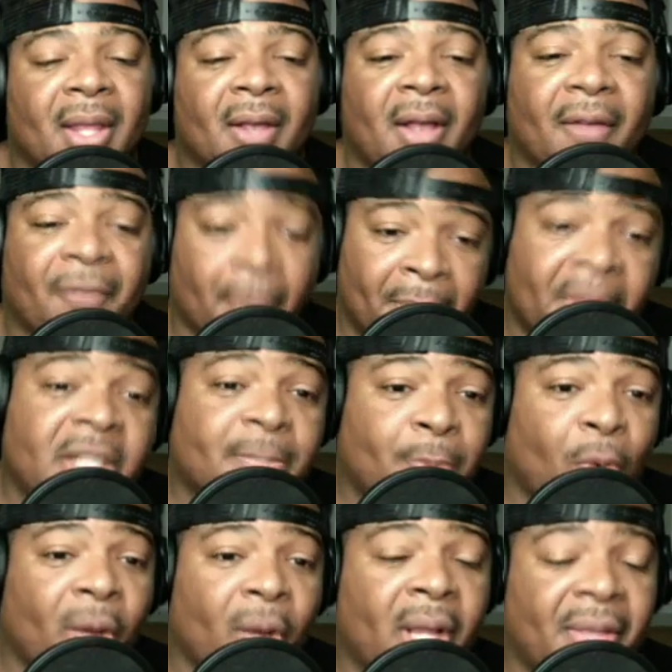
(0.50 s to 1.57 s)
from this
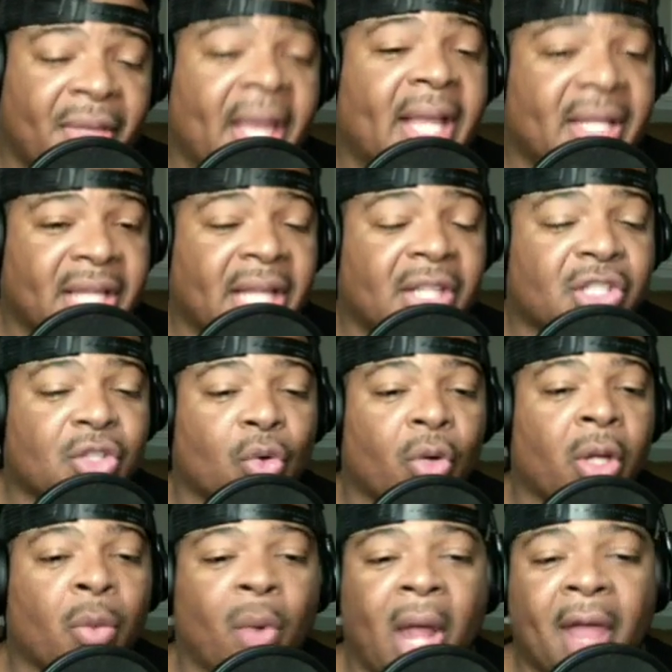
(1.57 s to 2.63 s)
point, they can take the story
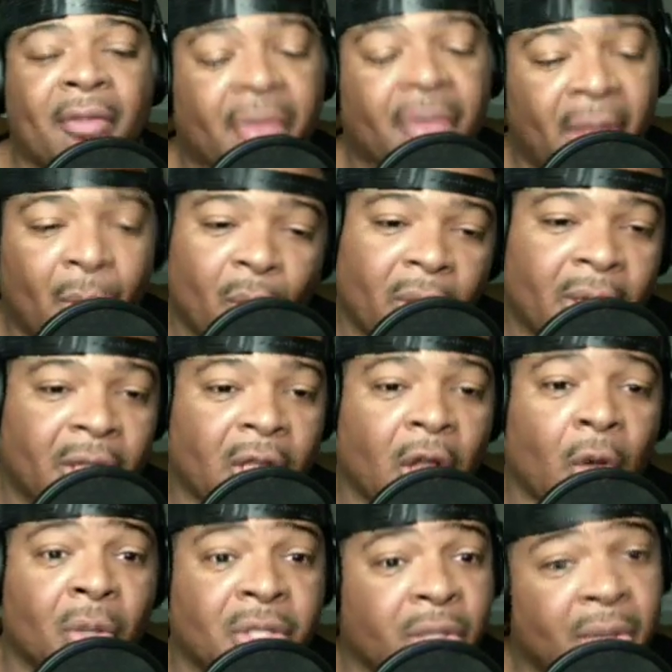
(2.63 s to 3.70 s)
wherever they want it to go.
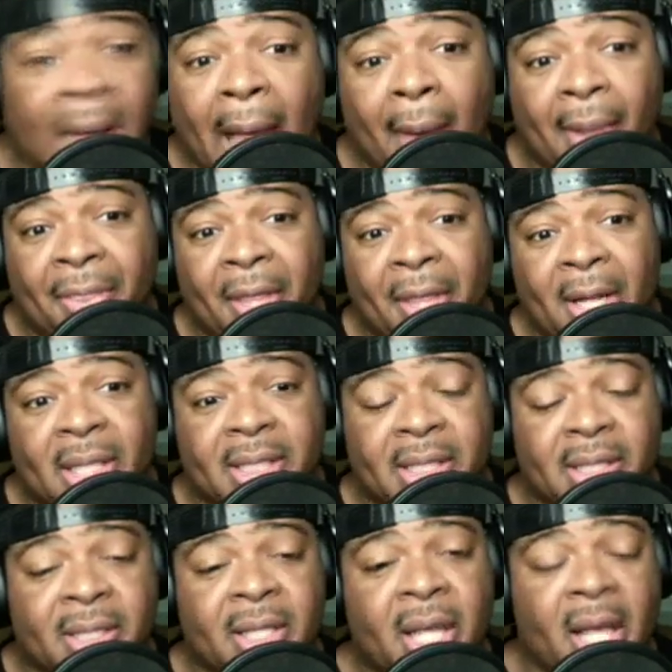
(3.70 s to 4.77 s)
And so now I think this
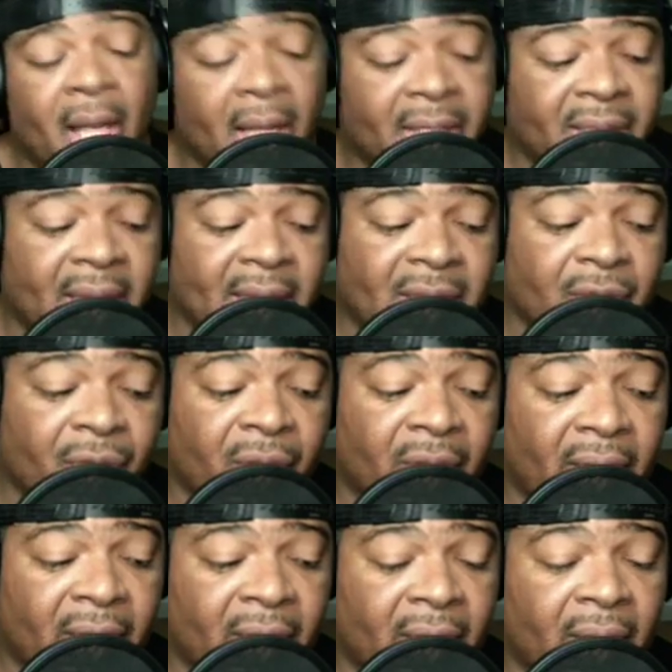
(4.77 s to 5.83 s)
is a chance to
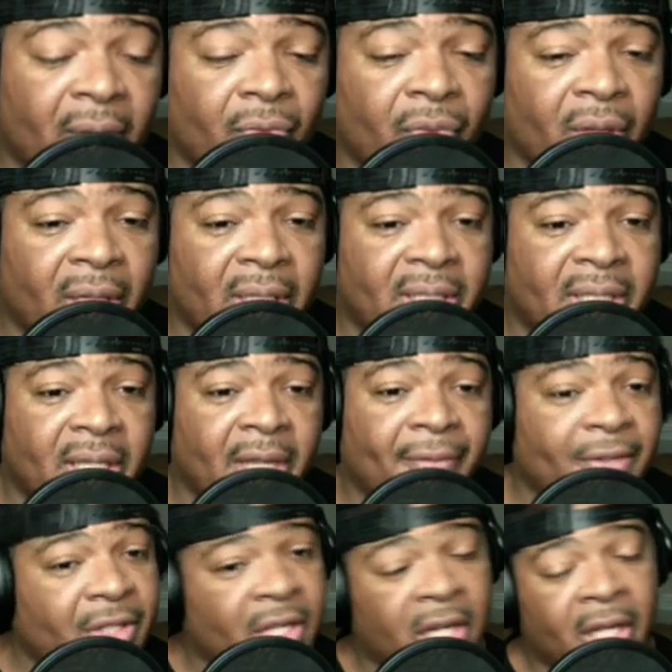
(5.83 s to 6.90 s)
really, really see if it's
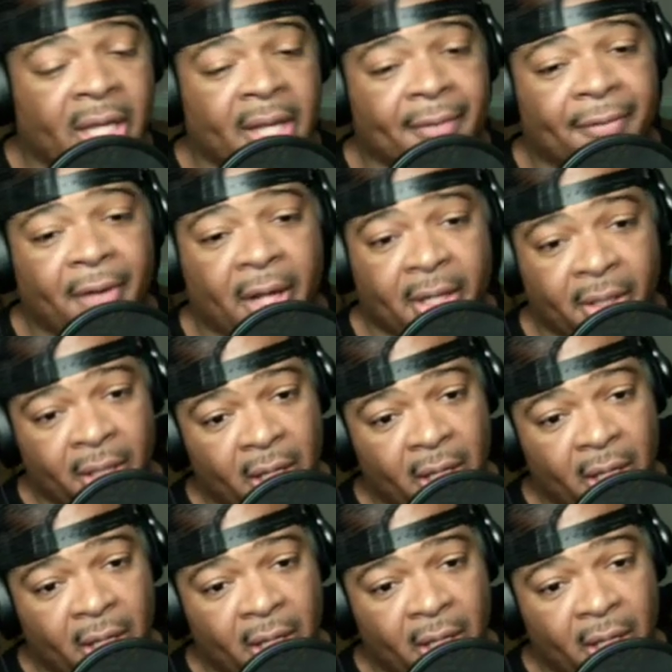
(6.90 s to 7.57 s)
going to get fun.